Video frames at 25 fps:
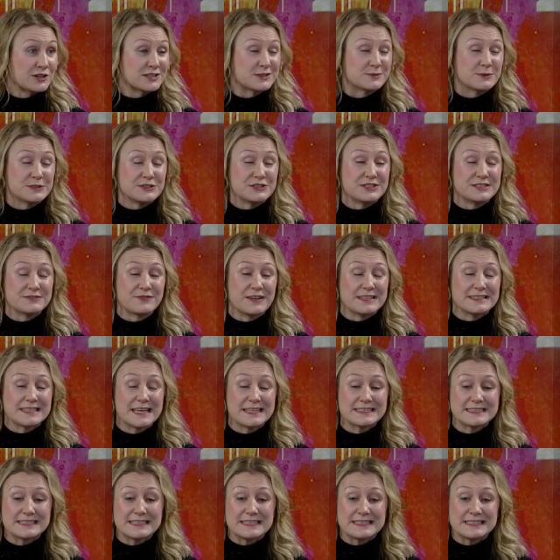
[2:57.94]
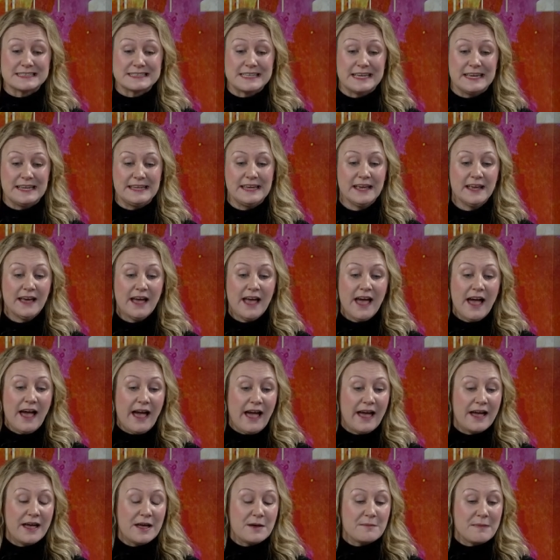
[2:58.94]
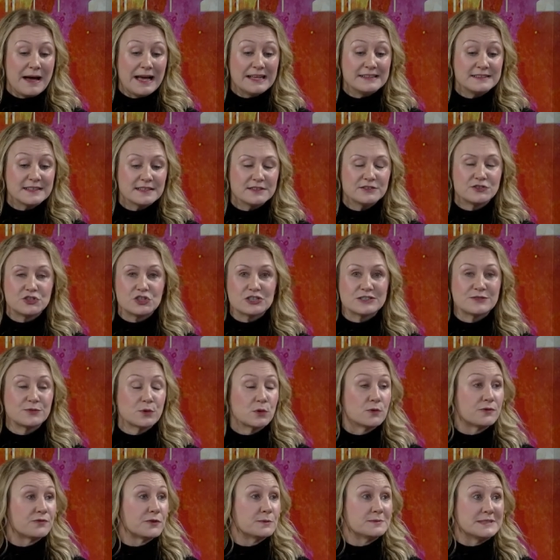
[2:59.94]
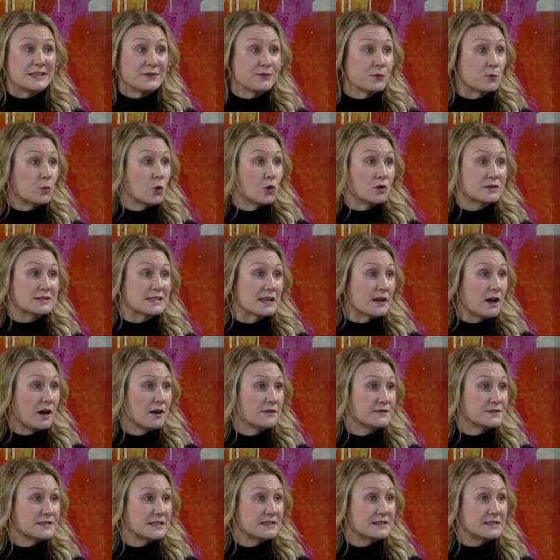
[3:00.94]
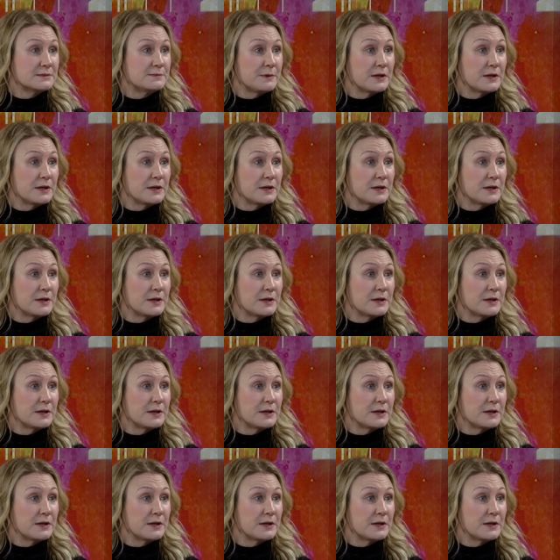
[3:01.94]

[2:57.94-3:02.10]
which is fantastic to see, and just all from different walks of life. So it's been